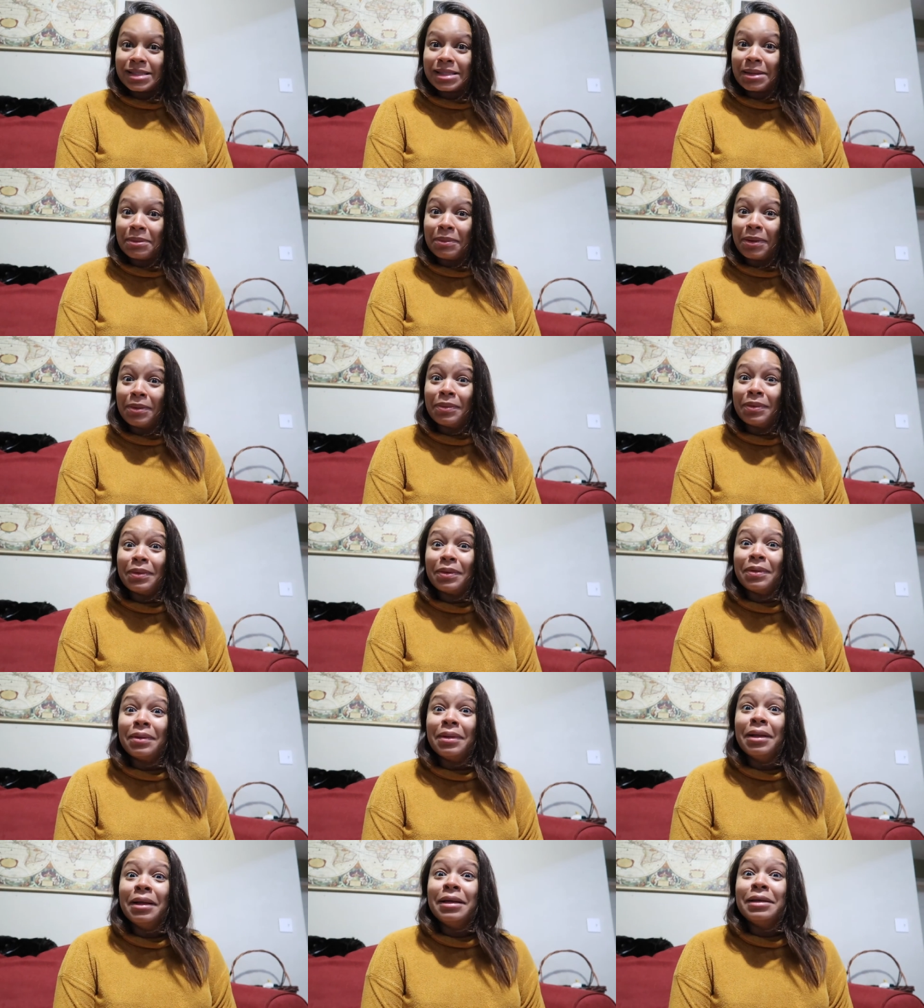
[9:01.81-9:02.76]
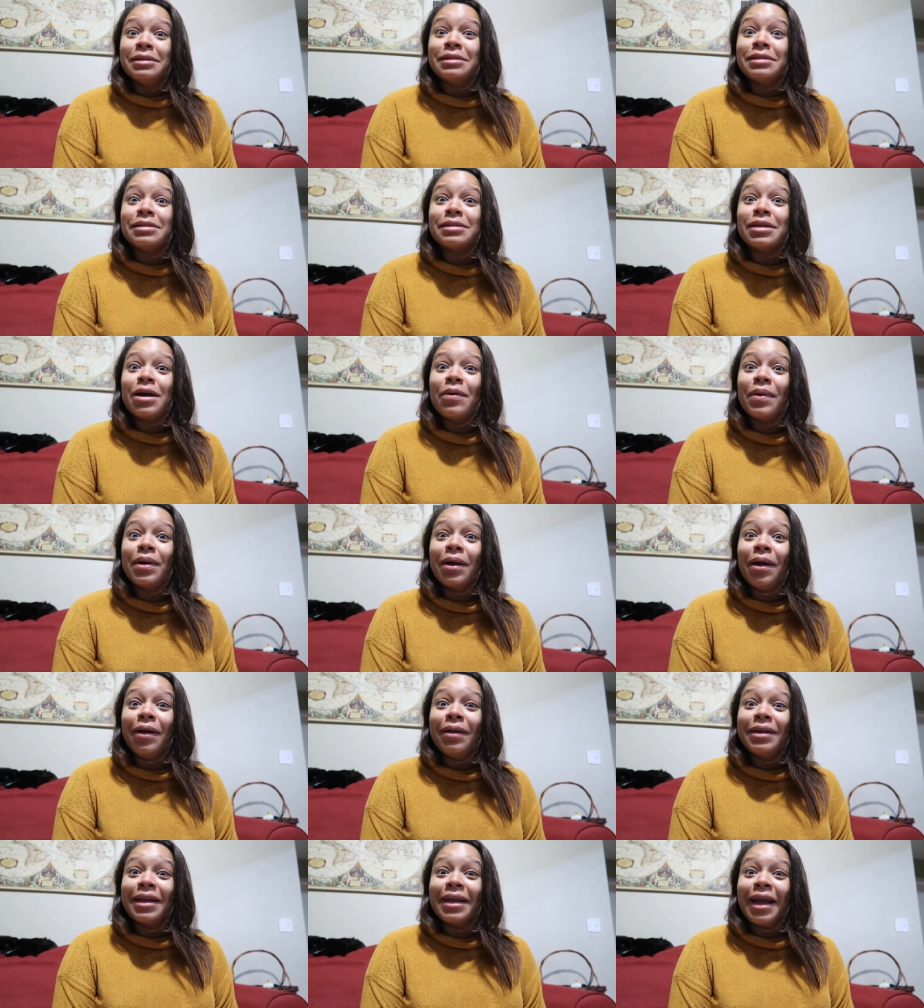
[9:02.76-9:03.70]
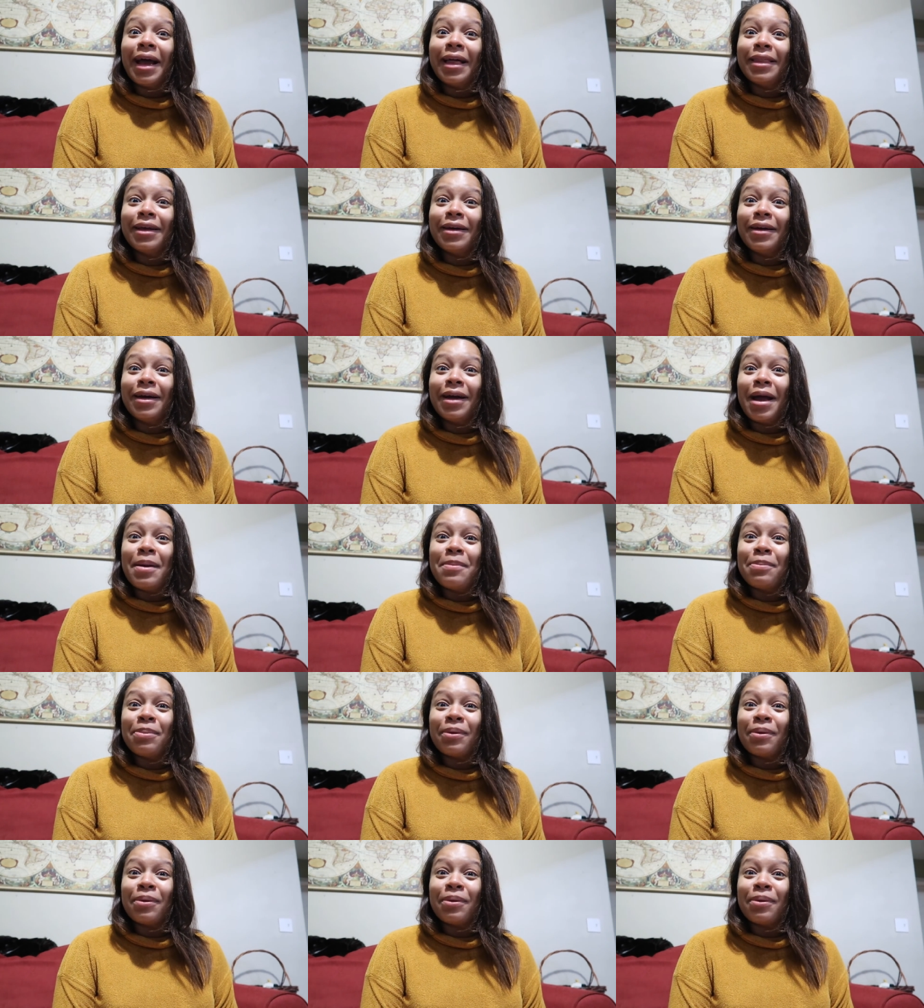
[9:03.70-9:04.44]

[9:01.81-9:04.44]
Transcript: then we will sew it all together and